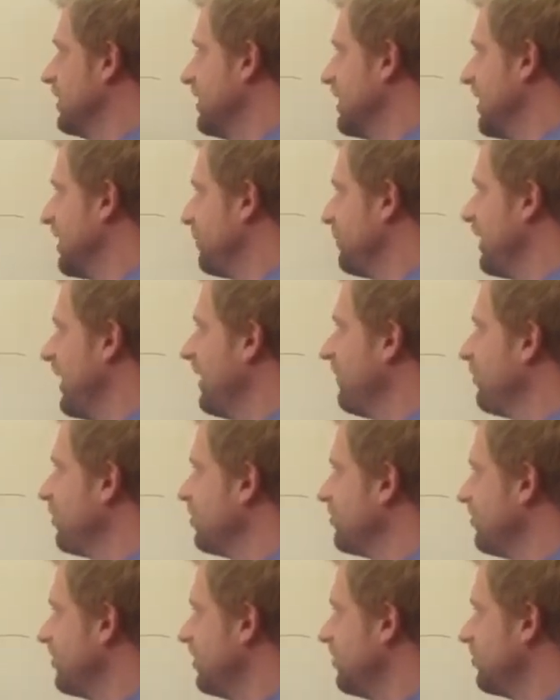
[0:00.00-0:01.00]
And we have
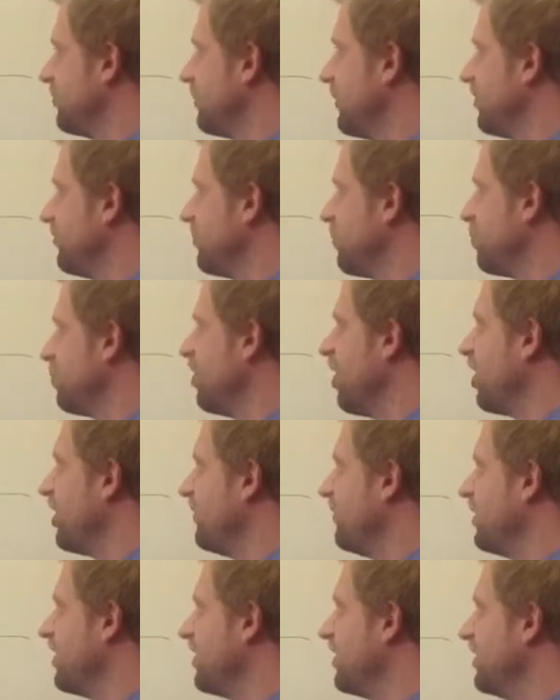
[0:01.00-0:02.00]
our tens place. But we're not
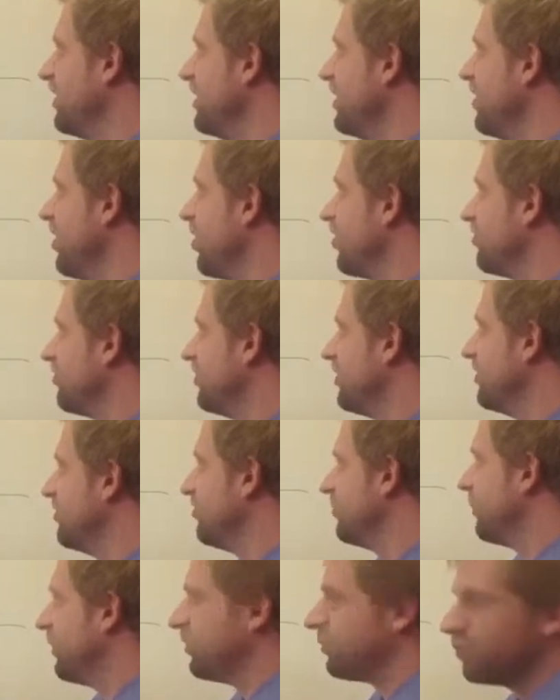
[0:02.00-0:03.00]
even going to need our
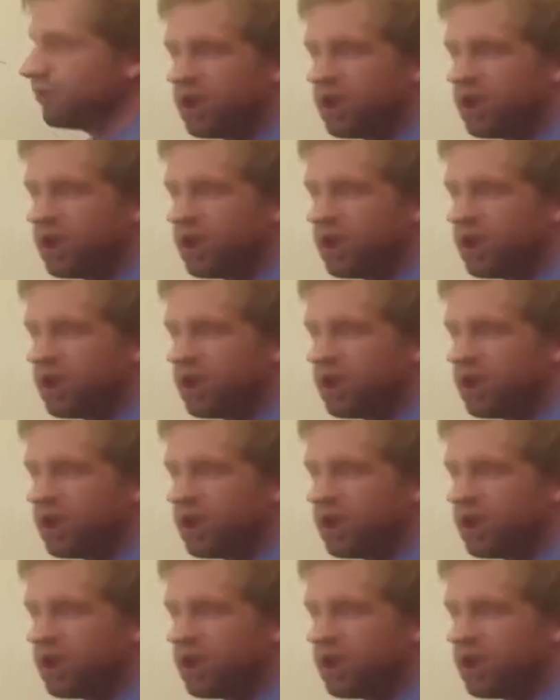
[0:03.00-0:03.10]
tens place.